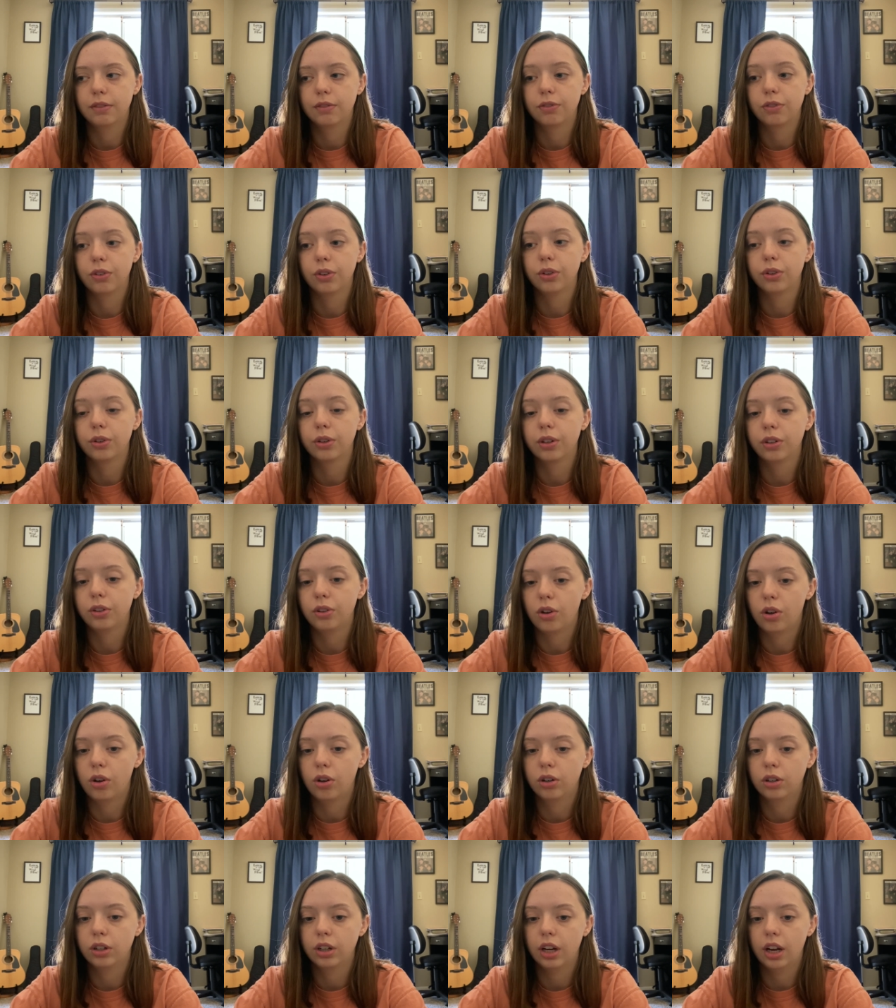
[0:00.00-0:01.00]
further
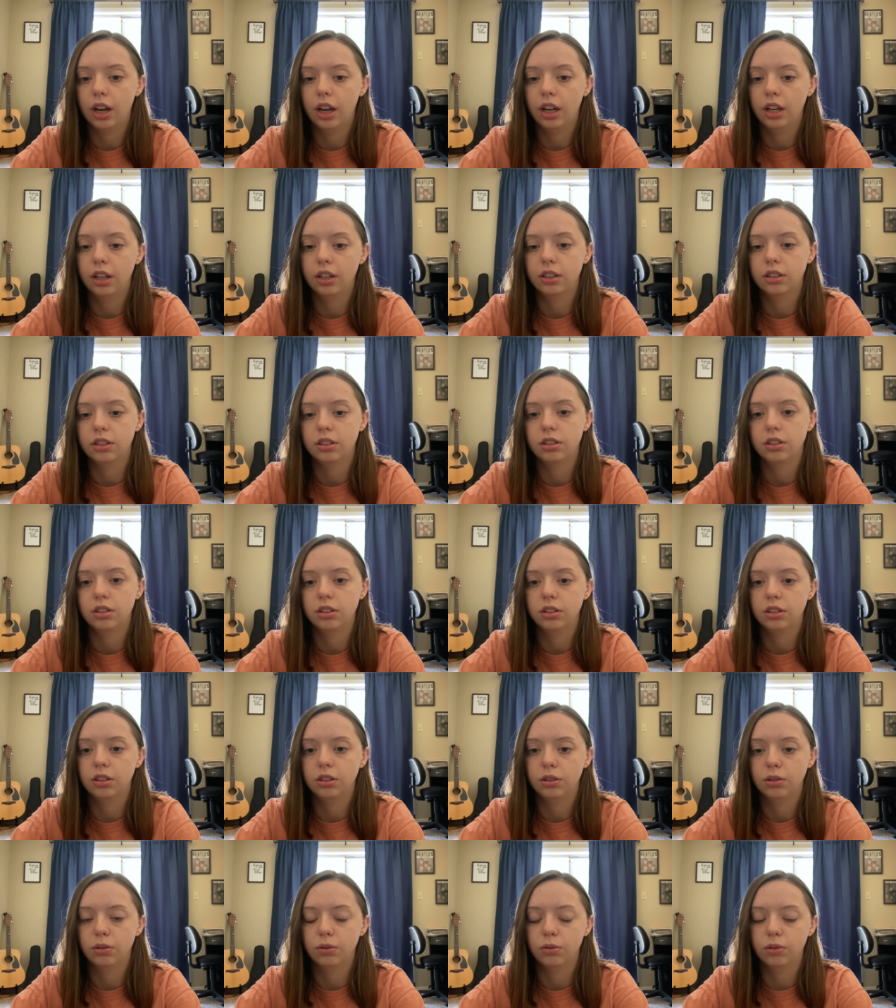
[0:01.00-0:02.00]
along and you
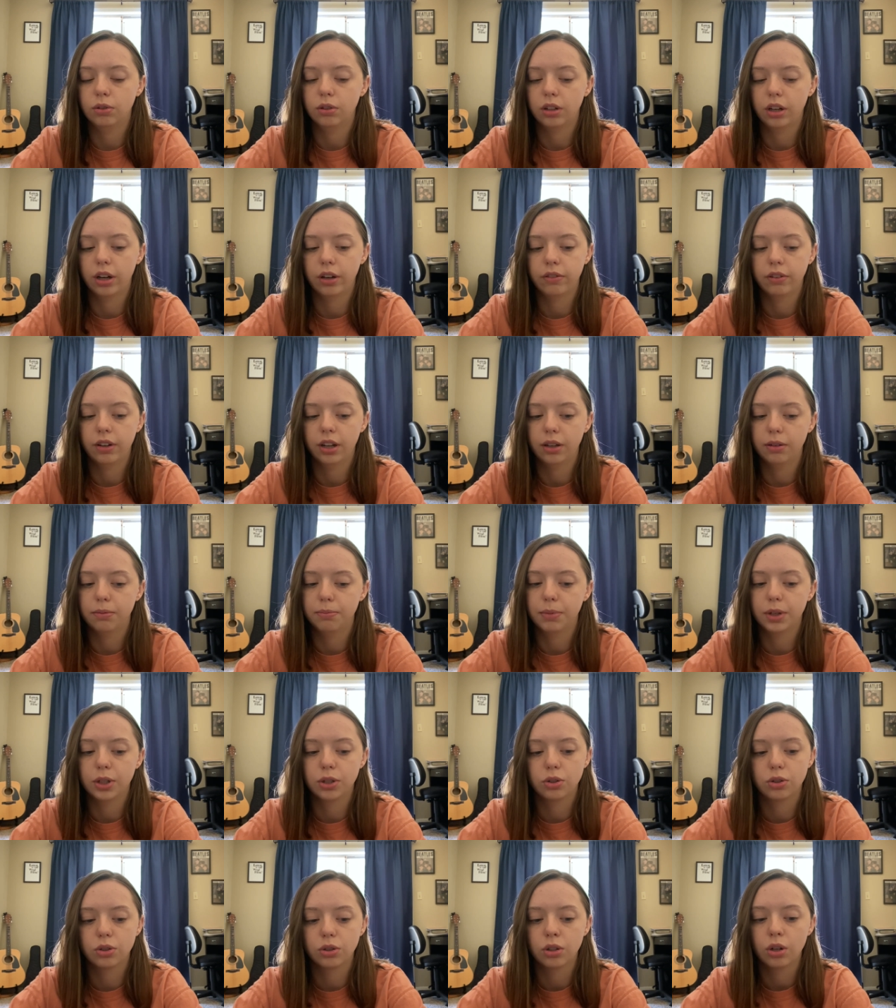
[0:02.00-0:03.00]
know I've had
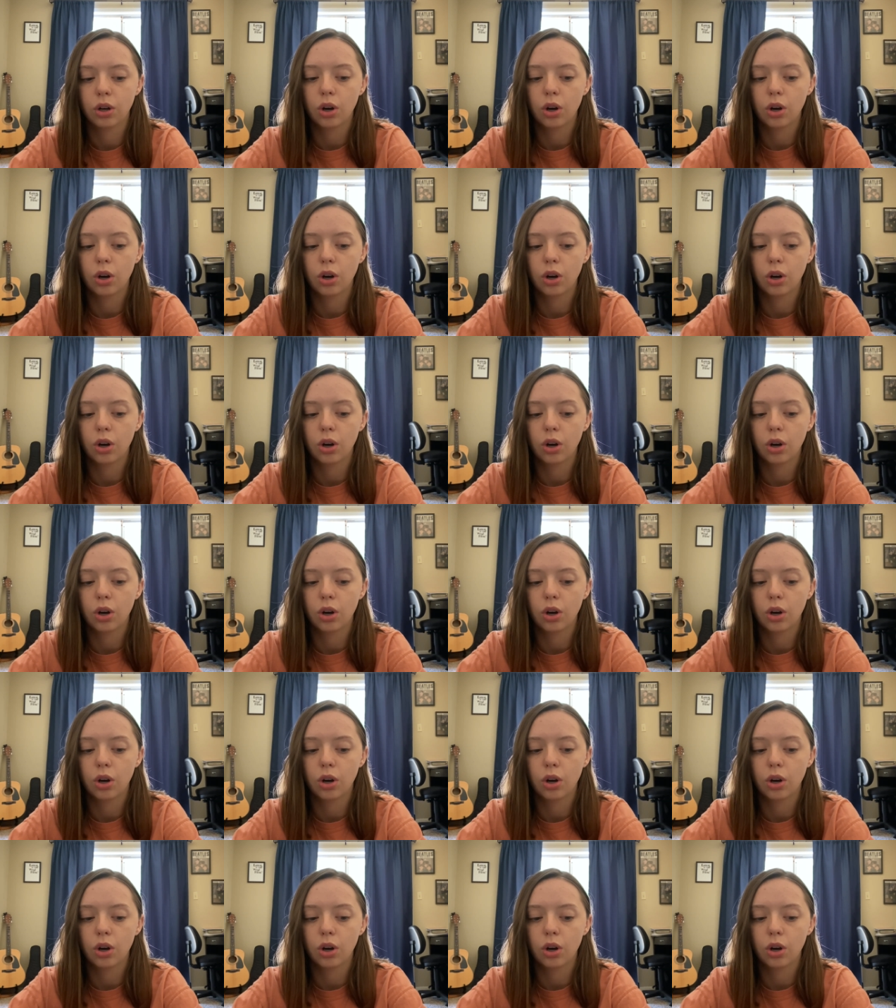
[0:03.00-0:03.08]
much